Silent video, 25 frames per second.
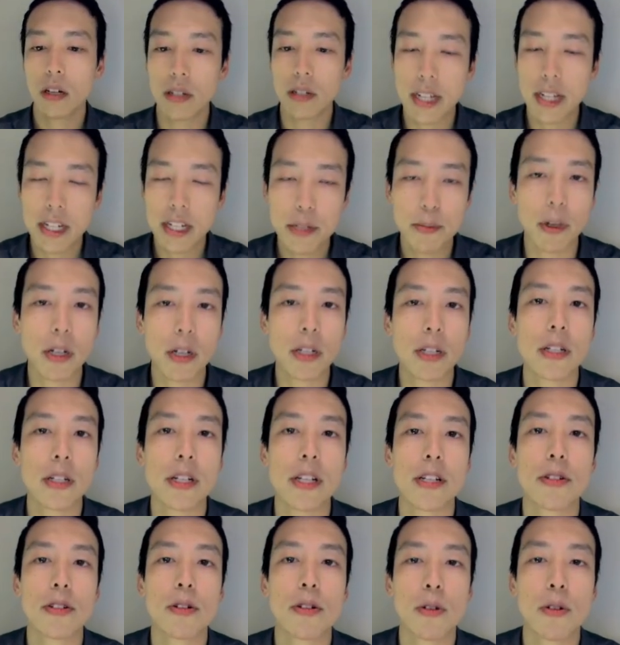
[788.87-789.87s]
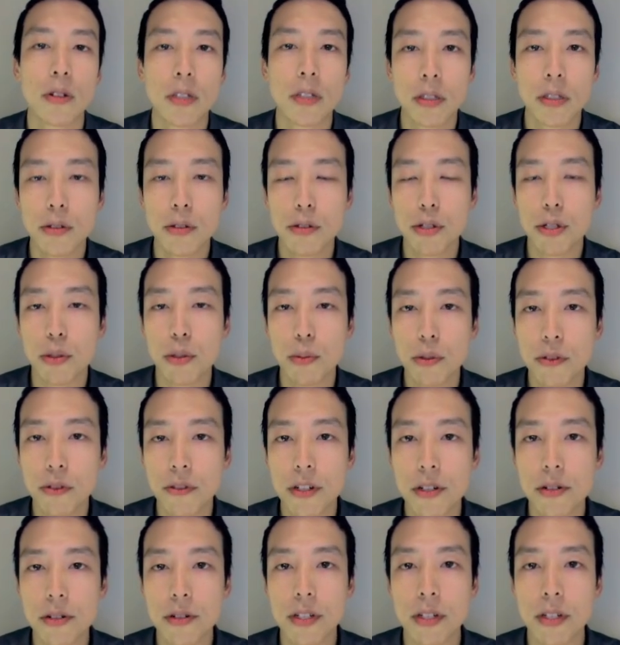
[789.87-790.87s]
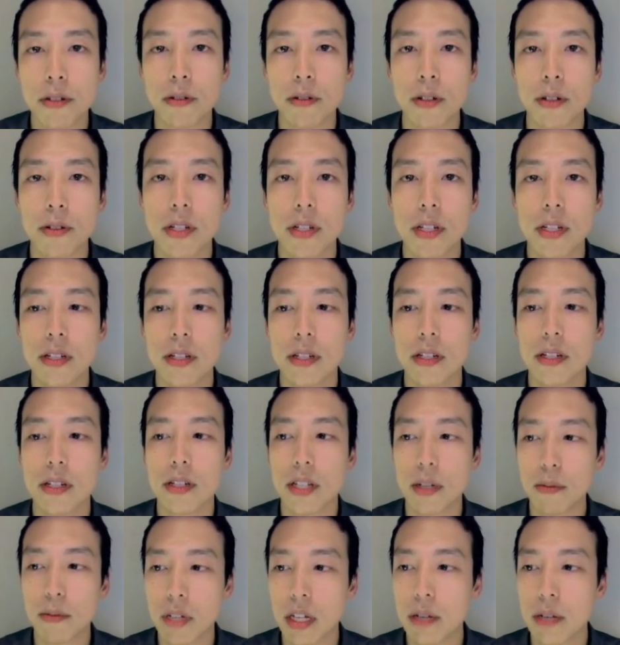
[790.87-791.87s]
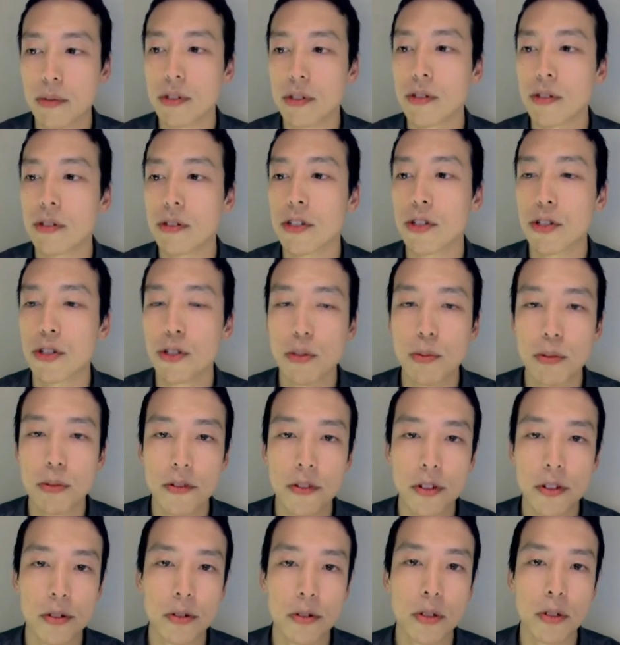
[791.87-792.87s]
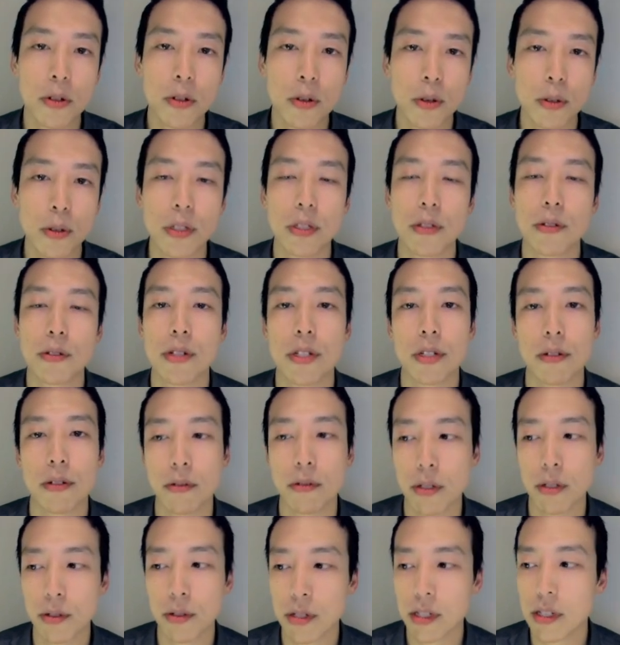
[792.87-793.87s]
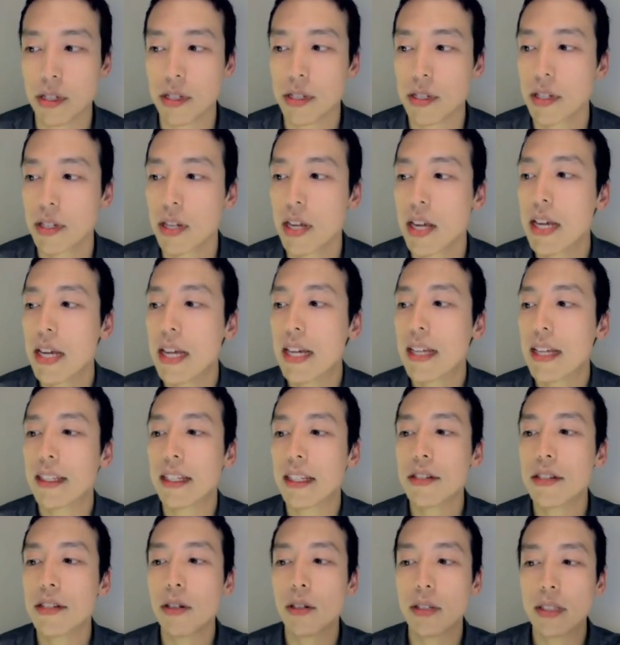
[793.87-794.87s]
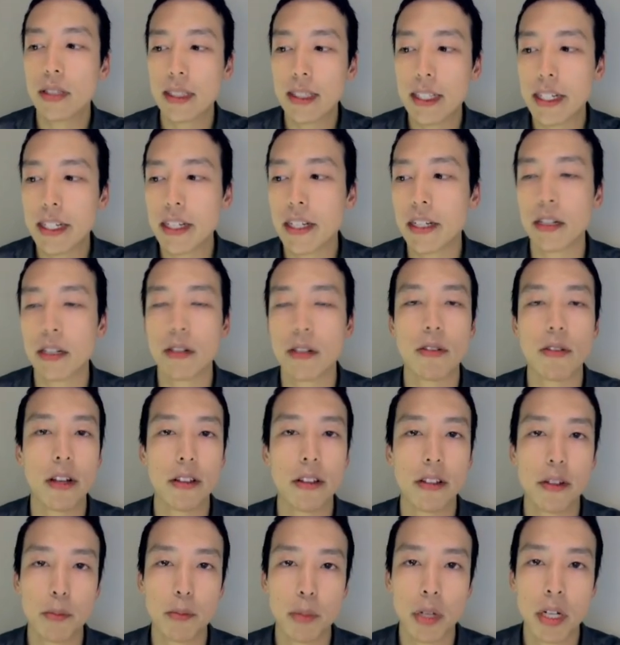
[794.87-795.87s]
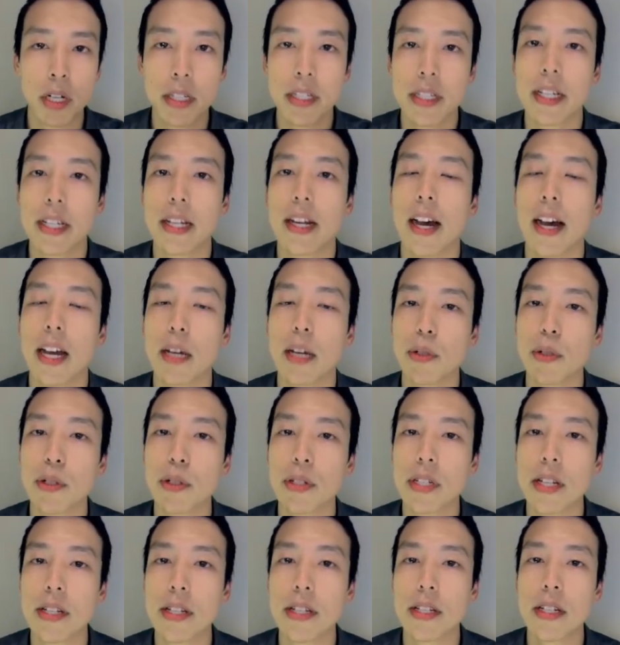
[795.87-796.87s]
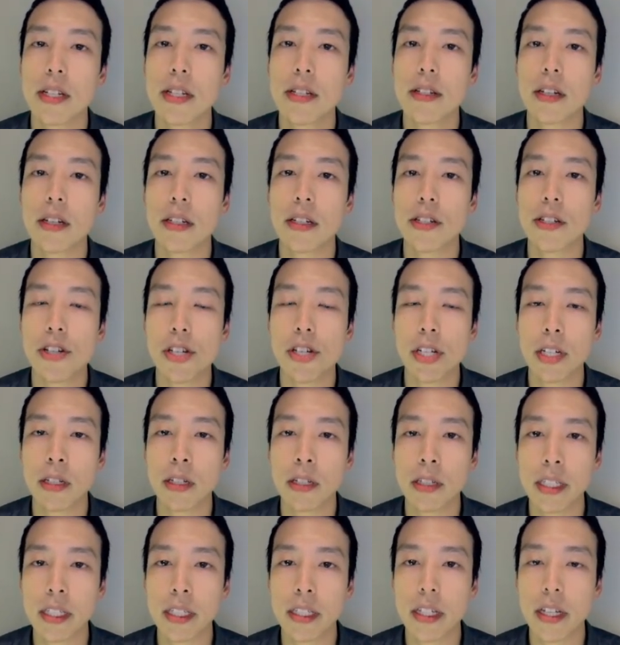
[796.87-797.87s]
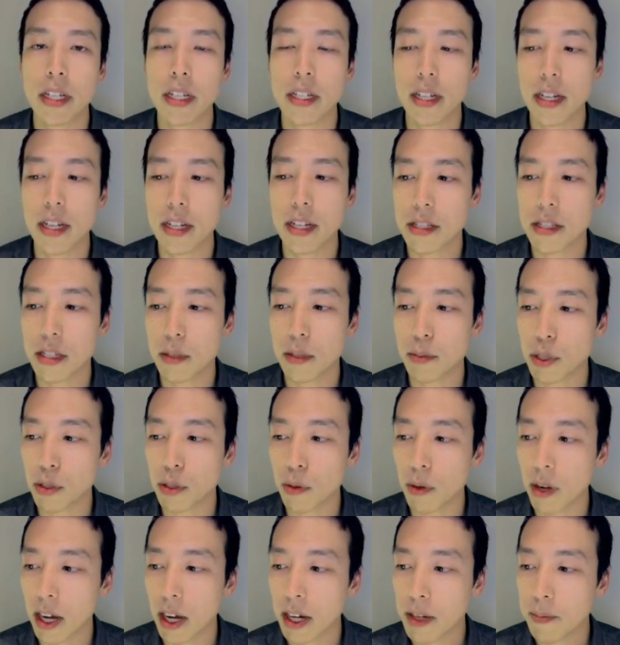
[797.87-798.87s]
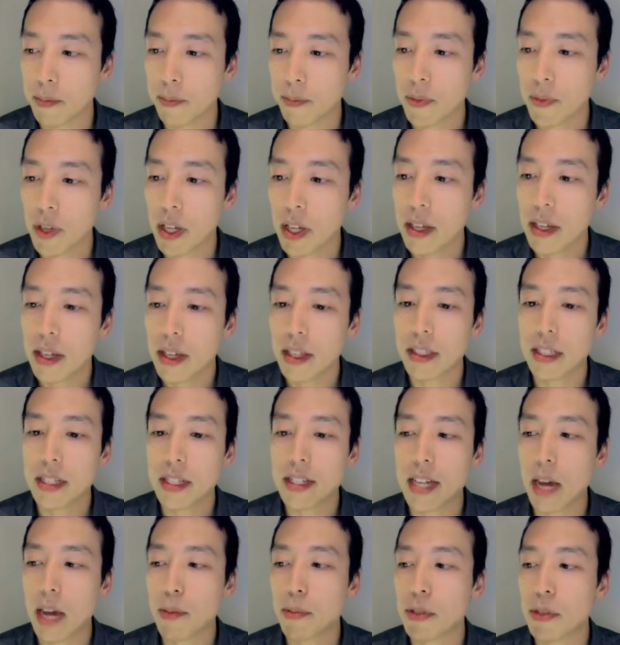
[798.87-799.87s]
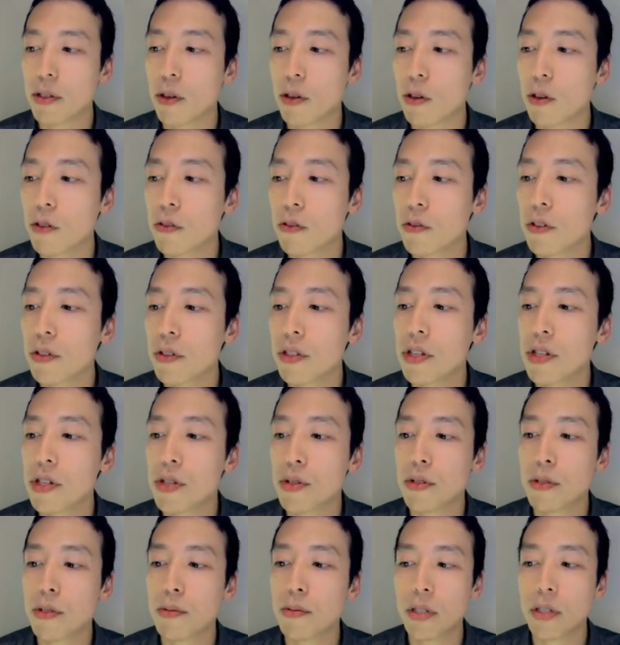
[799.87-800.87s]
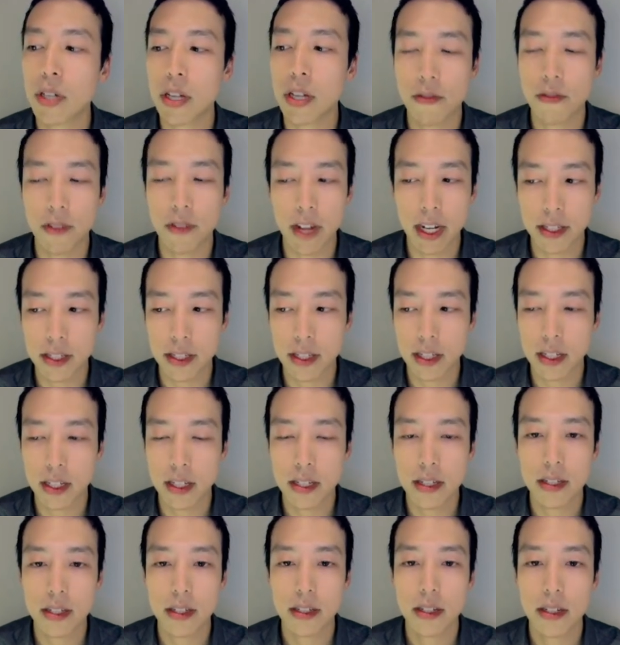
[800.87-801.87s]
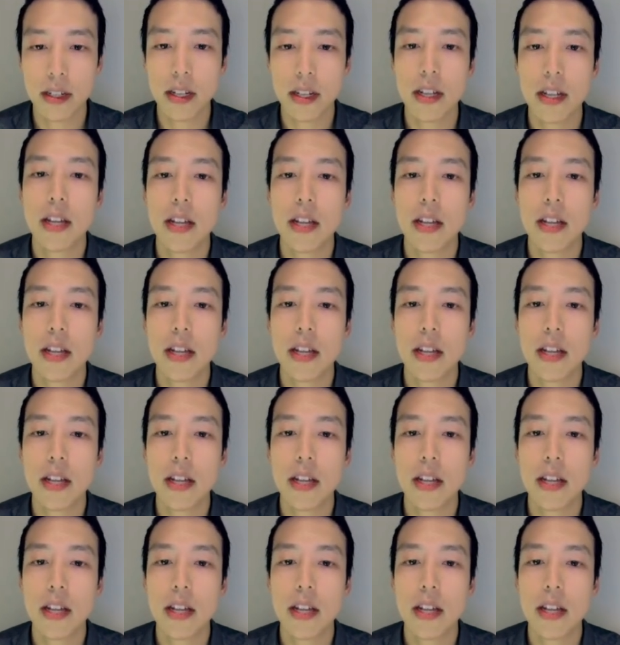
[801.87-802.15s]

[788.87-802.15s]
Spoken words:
Our next marker is cortical superficial siderosis, sometimes known as superficial cortical siderosis. These are linear rather than punctate hypointensities on GRE and SWI. These happen over the cerebral convexities,